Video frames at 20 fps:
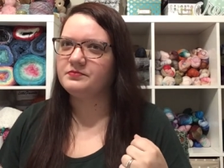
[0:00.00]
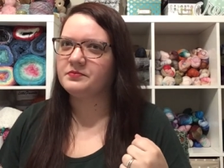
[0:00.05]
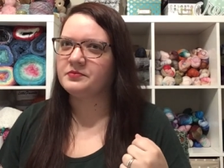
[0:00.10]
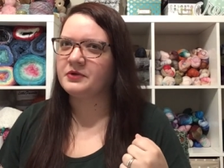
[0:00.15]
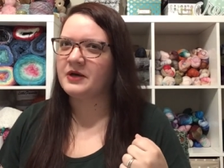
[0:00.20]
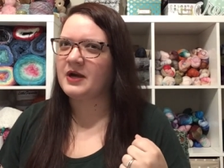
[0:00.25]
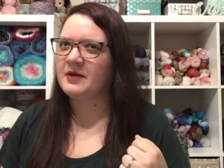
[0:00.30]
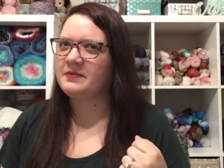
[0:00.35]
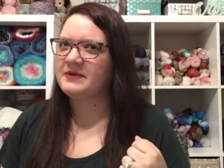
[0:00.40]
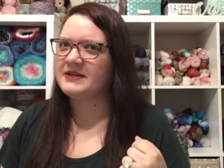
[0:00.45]

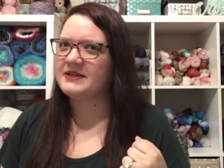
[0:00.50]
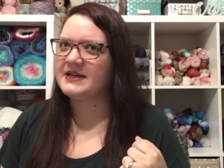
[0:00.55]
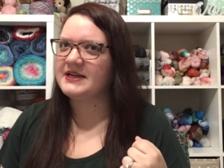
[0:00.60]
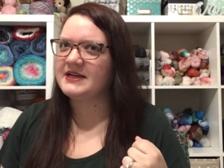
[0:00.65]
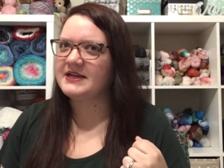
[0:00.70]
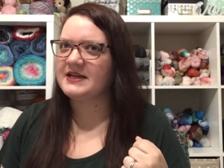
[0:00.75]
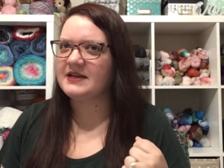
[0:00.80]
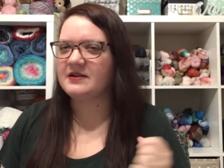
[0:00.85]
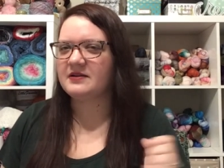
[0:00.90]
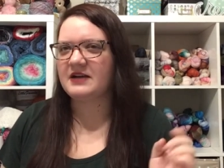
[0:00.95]
Probably
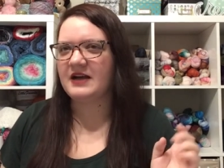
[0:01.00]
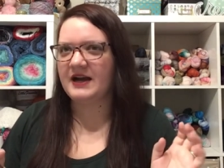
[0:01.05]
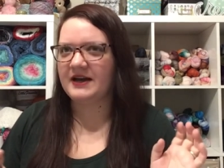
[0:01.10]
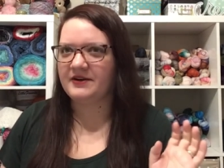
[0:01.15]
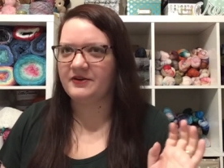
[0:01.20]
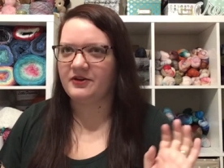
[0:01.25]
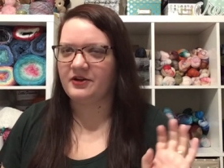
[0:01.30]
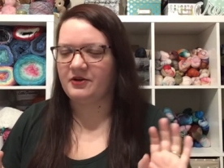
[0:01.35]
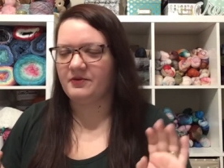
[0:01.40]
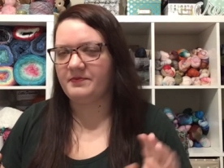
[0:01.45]
knitting, I
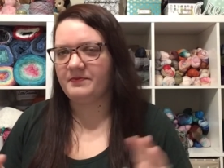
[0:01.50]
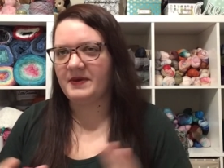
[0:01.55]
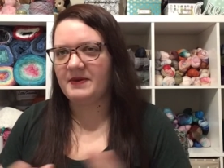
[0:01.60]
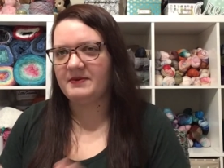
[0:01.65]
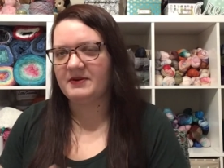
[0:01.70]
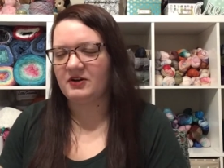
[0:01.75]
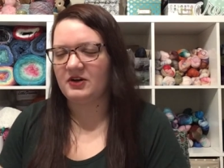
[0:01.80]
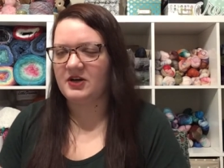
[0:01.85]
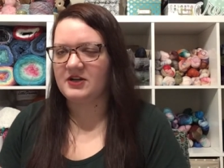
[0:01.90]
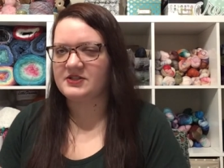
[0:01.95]
don't know, maybe
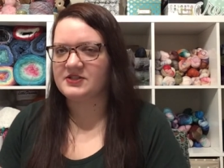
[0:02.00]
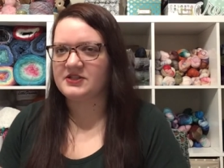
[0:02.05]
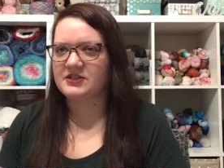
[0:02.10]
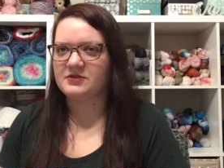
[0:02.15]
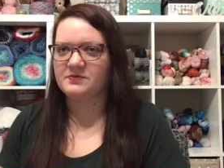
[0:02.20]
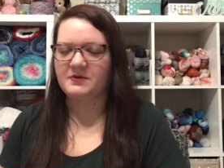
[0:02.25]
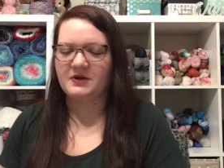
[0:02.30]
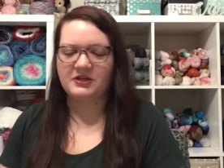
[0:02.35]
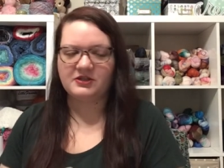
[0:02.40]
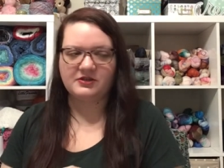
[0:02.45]
cross
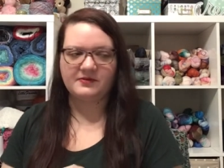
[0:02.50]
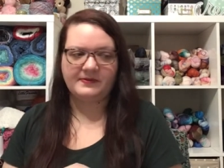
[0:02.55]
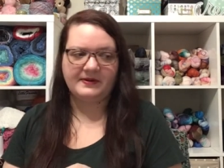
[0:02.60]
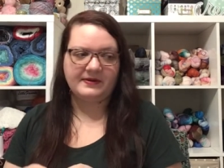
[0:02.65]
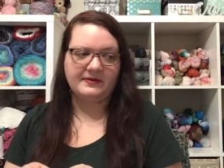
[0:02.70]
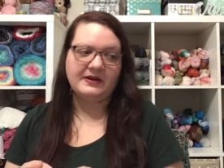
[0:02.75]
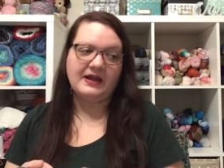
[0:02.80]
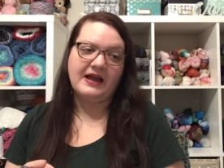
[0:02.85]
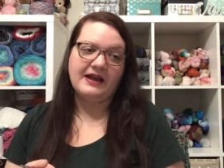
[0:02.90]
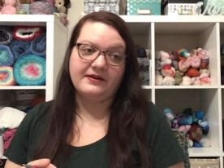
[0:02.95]
stitch project bag,
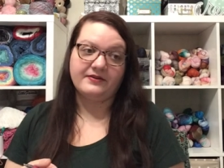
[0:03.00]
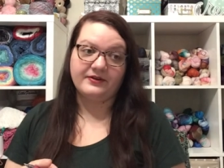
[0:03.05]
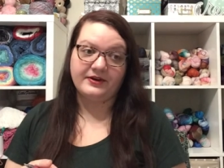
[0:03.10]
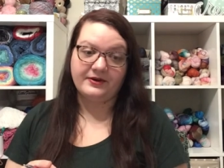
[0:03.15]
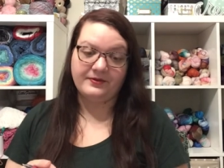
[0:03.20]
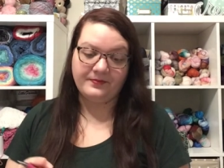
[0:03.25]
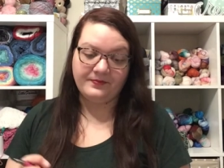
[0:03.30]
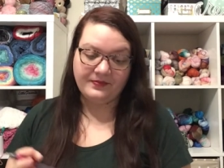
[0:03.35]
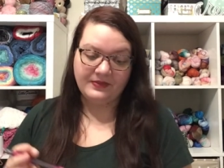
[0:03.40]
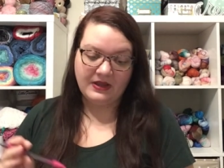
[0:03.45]
I don't
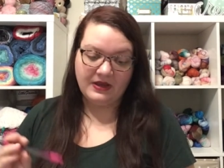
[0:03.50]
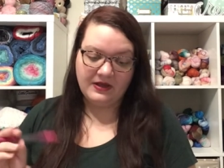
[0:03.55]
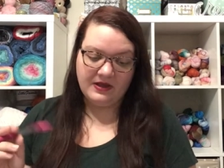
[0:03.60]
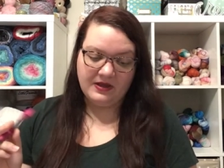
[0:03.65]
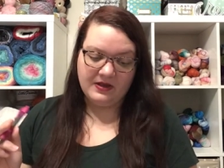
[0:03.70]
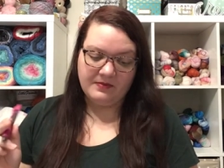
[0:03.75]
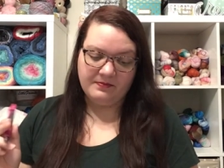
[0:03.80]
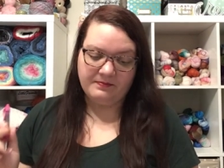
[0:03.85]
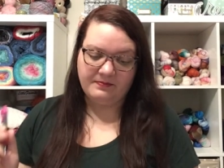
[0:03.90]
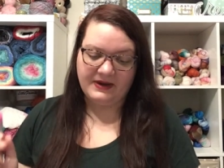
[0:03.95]
know.
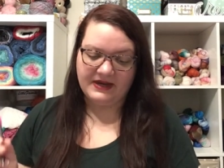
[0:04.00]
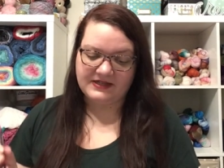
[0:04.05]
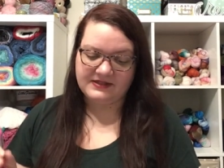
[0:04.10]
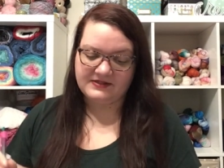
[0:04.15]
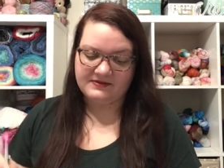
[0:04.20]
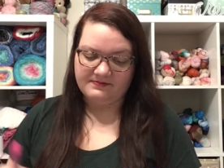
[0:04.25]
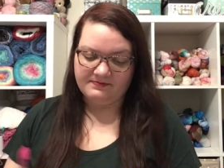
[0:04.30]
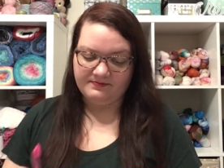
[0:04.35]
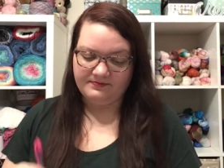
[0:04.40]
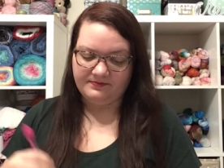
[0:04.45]
But
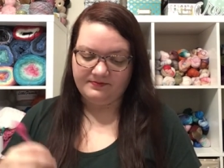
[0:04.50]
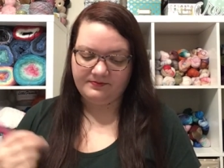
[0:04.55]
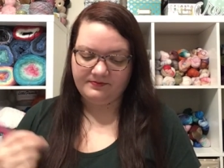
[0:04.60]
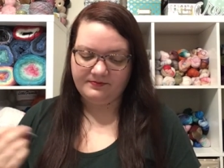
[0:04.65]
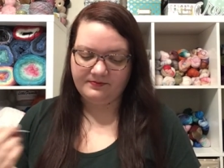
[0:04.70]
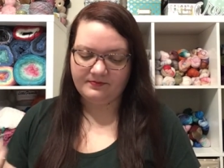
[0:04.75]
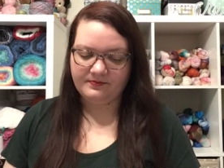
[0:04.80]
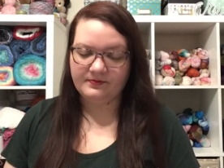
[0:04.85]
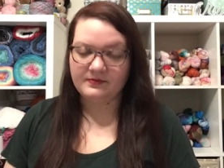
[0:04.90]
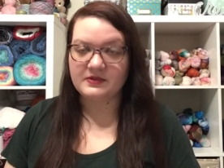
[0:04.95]

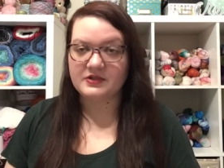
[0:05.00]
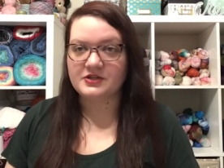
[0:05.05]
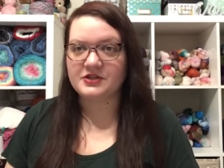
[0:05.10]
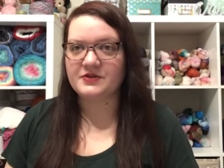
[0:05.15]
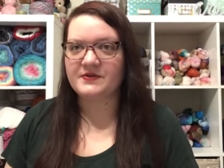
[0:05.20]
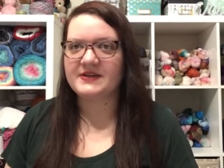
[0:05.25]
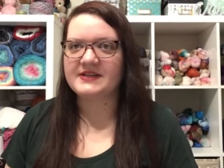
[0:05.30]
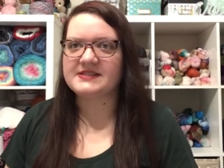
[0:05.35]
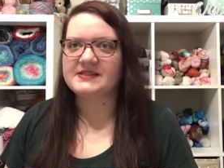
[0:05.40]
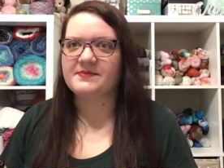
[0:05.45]

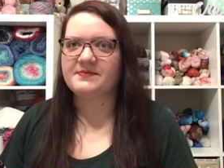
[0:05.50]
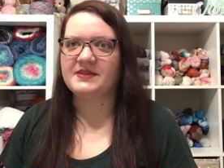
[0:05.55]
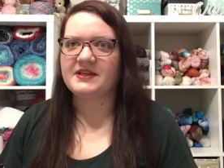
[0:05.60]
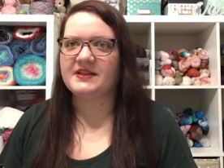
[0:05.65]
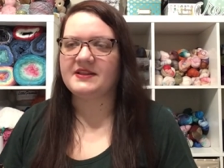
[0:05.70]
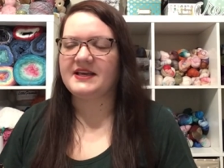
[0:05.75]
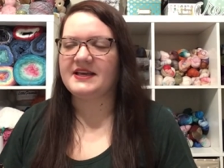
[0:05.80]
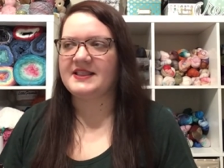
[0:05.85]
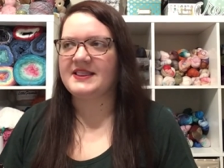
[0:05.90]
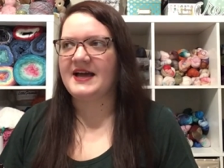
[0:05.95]
doing something
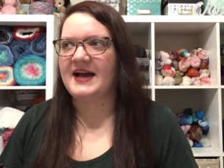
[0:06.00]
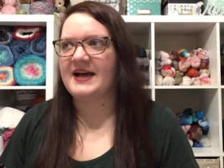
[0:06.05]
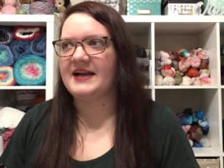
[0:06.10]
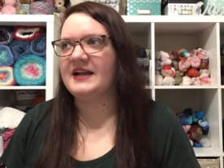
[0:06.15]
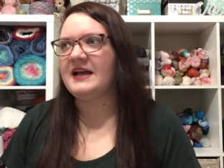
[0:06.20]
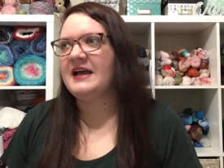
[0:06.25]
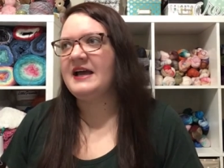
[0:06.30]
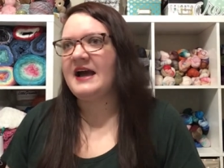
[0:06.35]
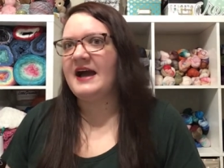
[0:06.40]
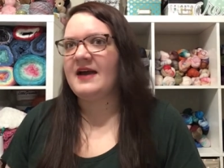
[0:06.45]
like that,
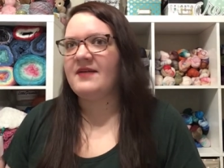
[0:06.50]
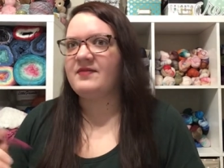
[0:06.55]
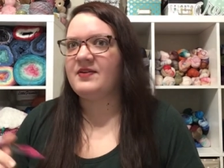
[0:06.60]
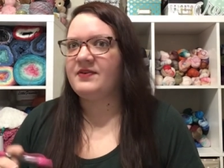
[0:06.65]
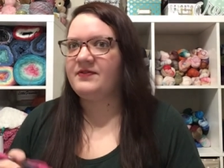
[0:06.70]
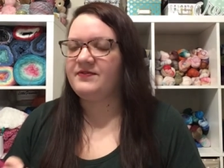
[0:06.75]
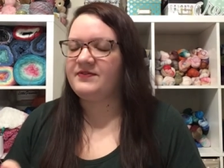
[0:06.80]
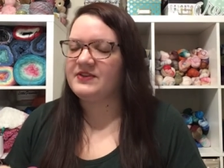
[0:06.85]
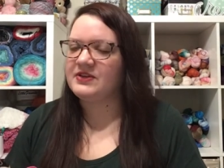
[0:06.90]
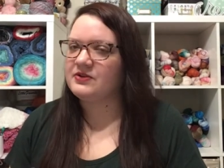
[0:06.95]
I have a
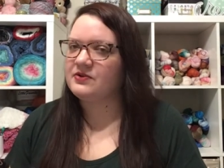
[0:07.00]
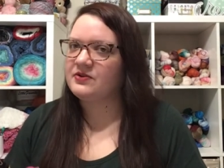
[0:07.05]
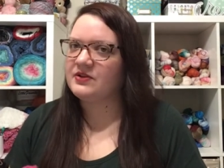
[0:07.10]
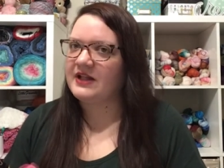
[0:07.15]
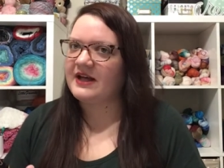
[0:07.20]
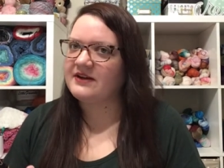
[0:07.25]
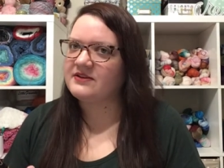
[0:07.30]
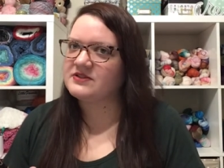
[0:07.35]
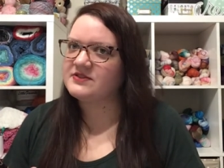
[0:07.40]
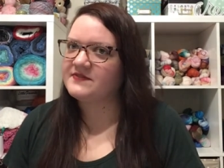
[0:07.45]
few
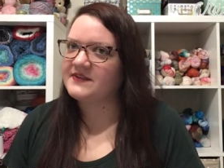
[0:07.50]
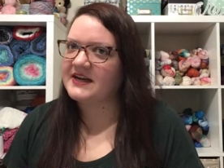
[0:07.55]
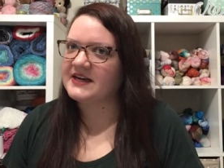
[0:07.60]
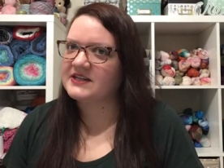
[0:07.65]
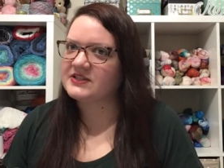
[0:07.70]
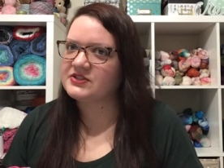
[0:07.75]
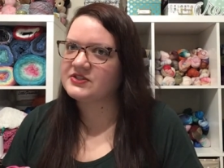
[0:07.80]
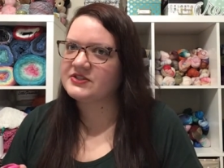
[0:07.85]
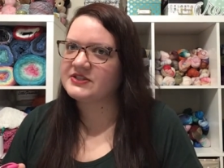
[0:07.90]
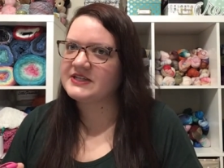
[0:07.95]
Clouds
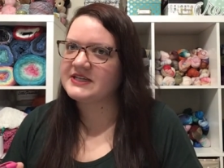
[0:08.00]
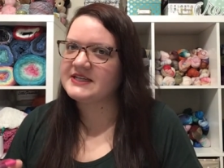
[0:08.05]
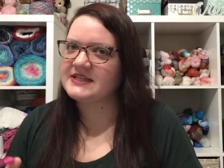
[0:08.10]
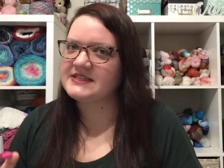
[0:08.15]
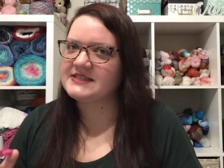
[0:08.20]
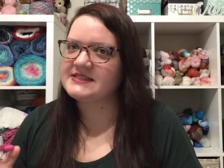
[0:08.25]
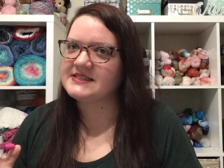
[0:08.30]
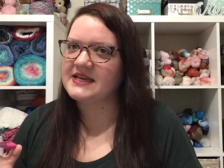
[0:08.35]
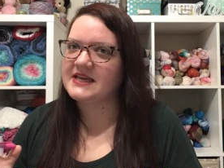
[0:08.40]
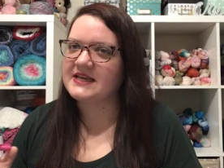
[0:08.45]

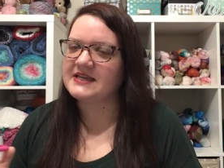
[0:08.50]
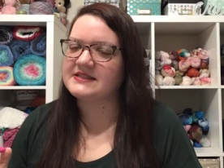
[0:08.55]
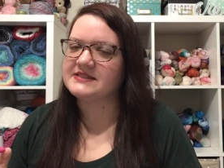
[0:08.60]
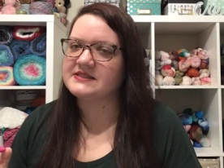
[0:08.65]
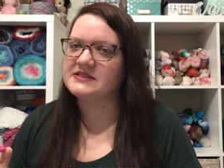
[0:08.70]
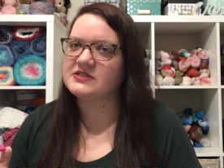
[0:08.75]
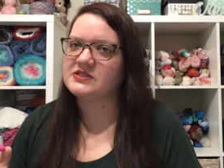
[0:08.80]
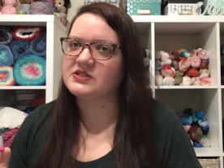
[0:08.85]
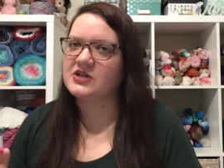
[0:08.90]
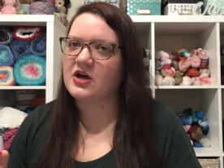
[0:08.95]
Factories, and
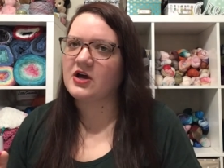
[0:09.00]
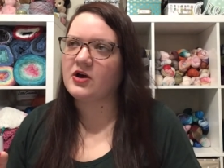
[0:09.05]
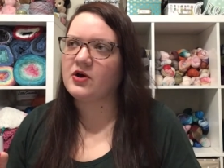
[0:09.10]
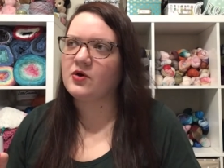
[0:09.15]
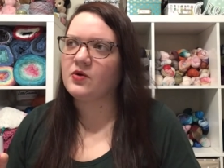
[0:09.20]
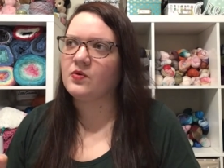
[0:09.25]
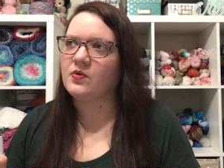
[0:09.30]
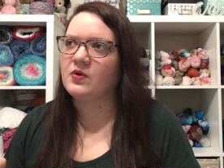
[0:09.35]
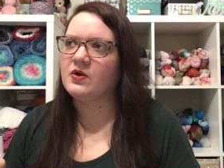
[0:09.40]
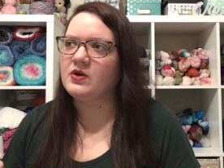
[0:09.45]

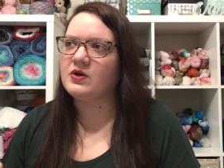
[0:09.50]
so